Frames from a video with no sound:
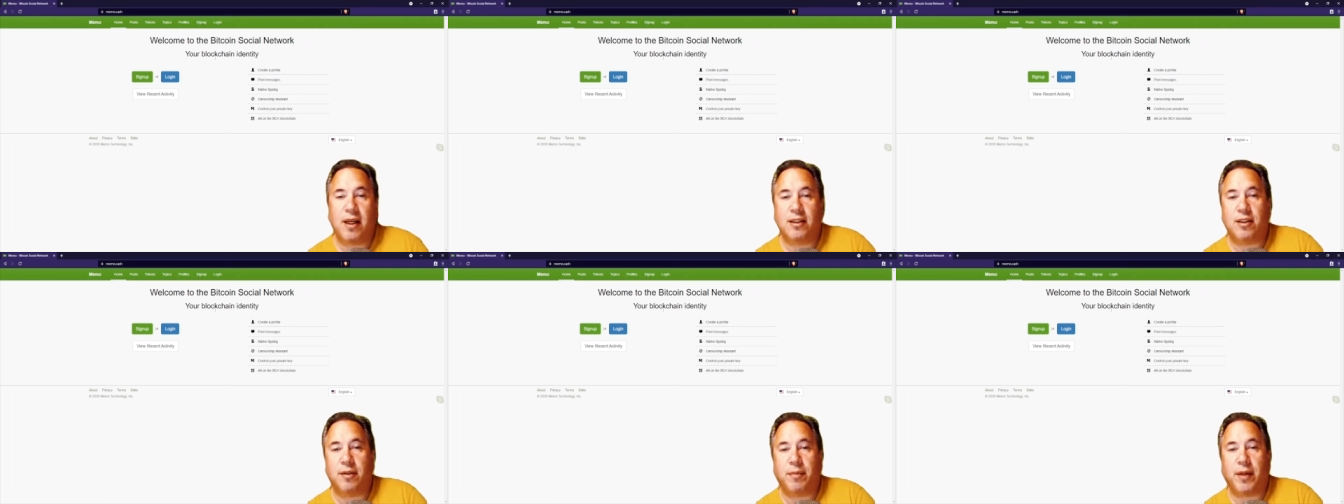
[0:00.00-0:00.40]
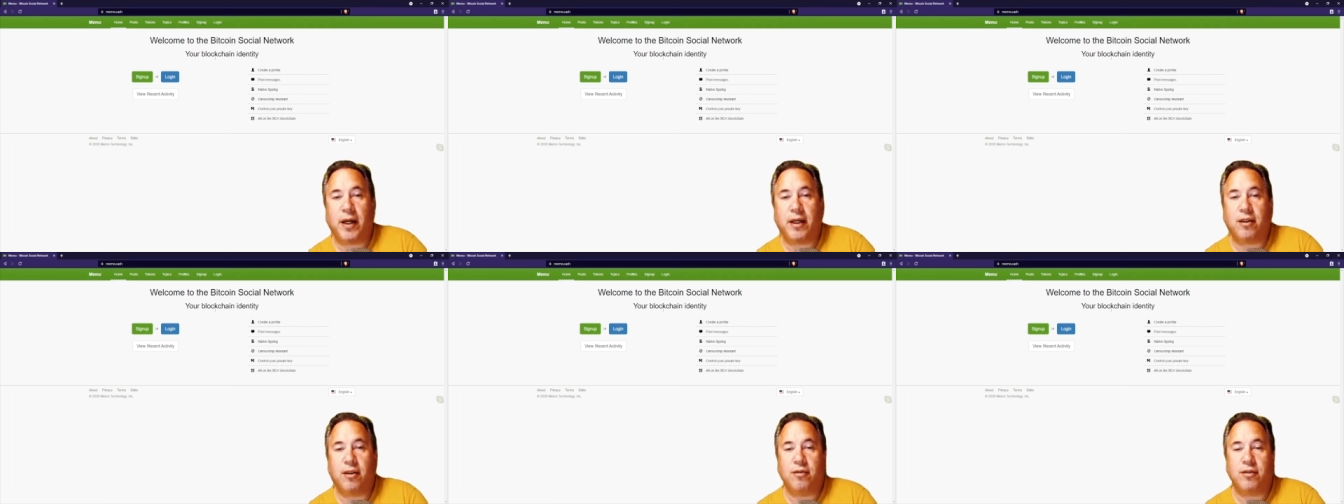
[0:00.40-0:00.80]
It's a
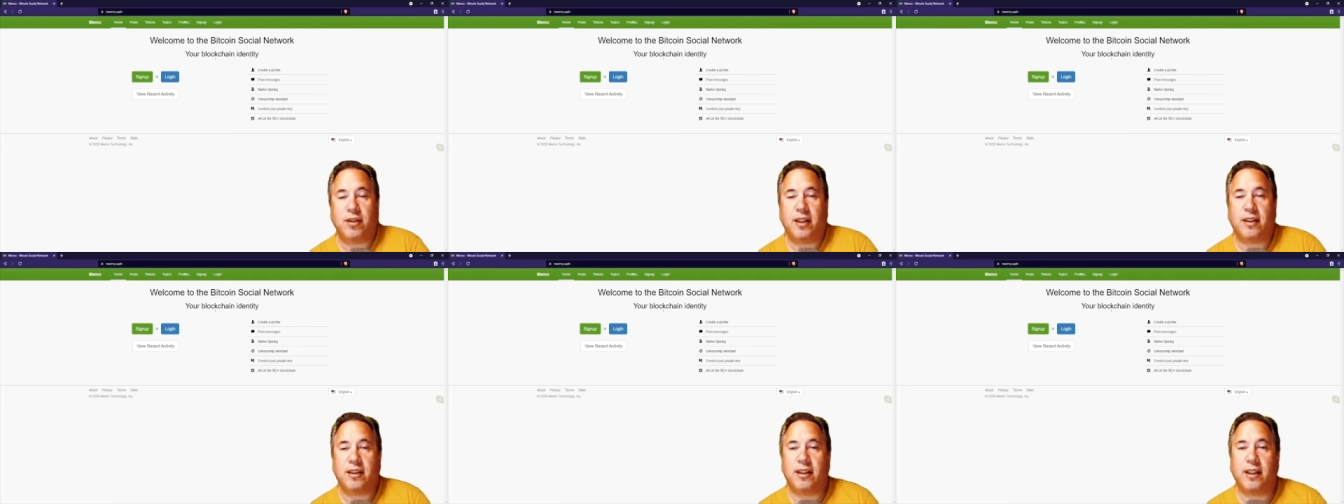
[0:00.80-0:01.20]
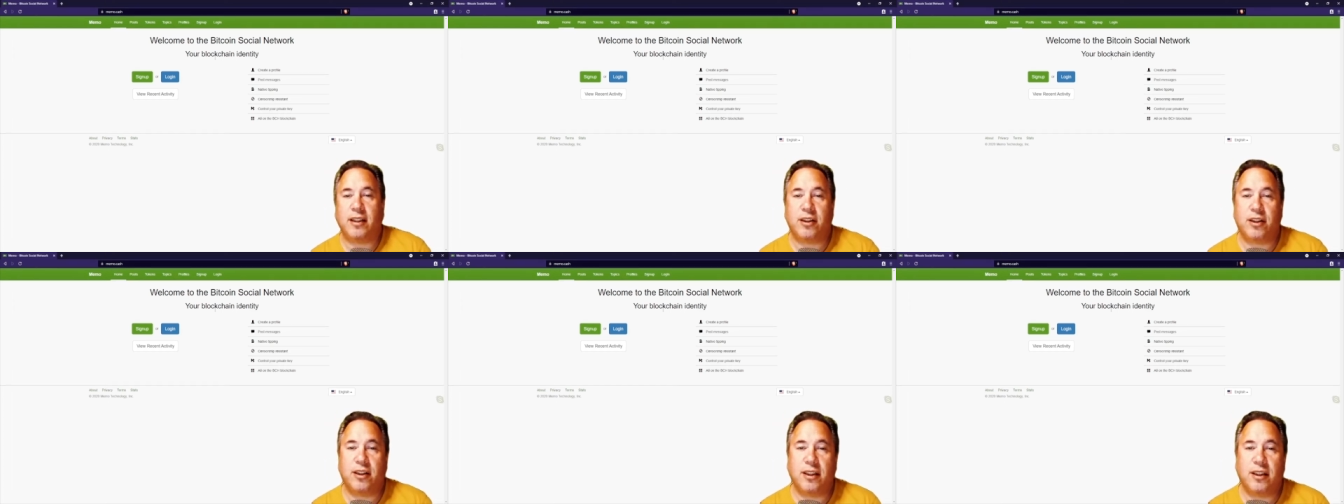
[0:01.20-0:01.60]
micro
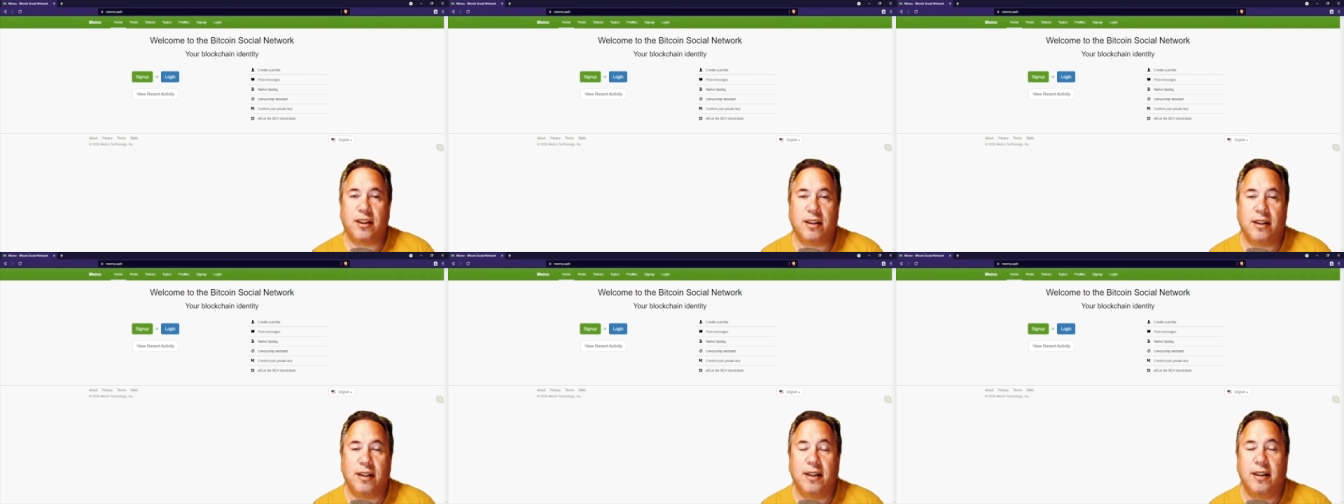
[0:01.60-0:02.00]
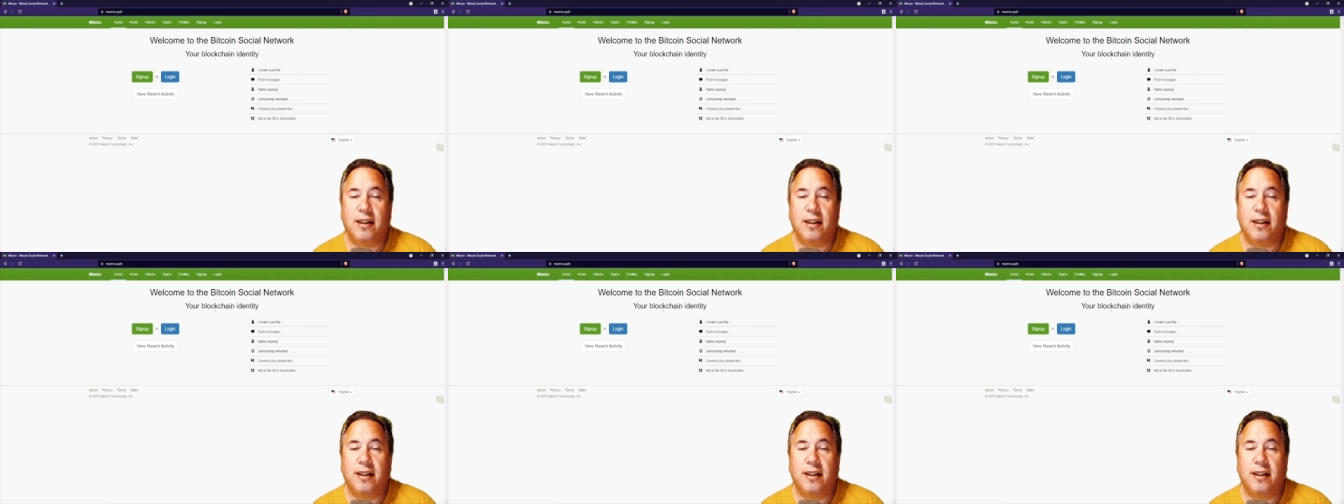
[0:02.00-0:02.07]
transaction.